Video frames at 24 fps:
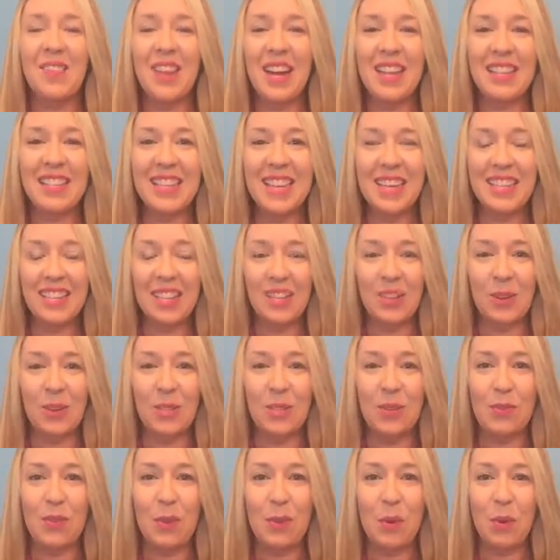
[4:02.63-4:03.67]
not saying that those
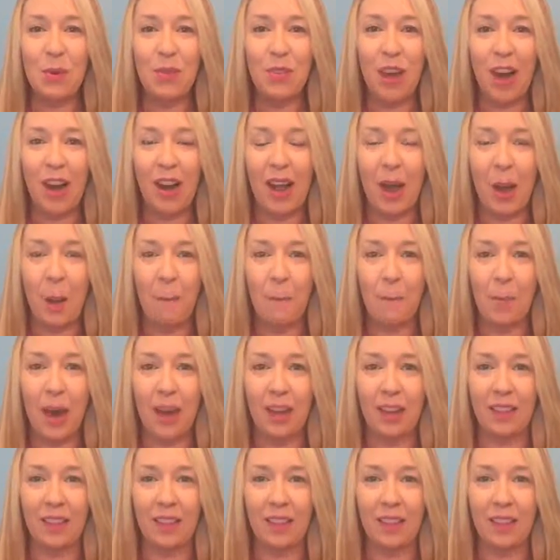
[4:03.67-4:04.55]
of you who have gone out and bought